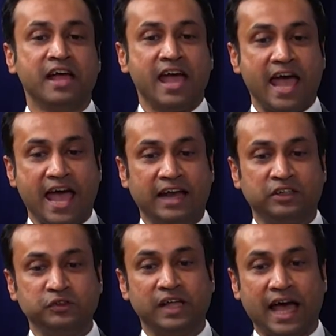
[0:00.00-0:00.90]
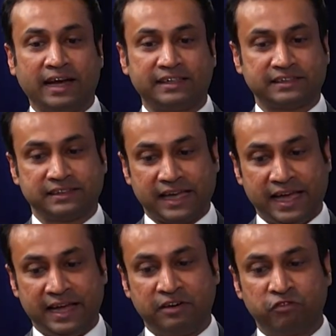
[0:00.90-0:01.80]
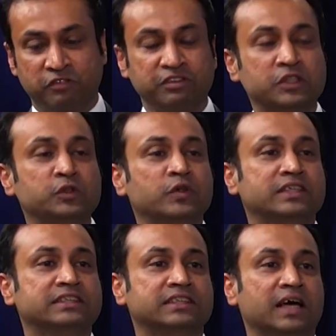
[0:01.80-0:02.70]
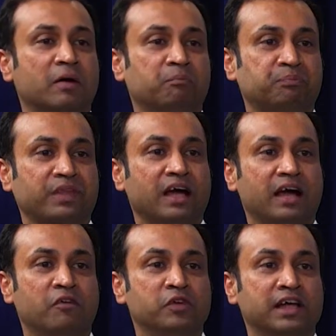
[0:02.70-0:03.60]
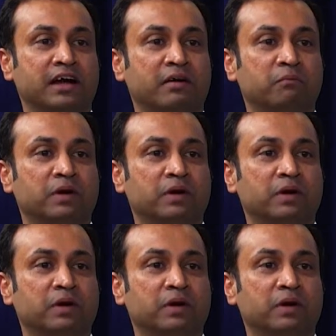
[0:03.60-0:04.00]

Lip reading: And to that end, what we do is we are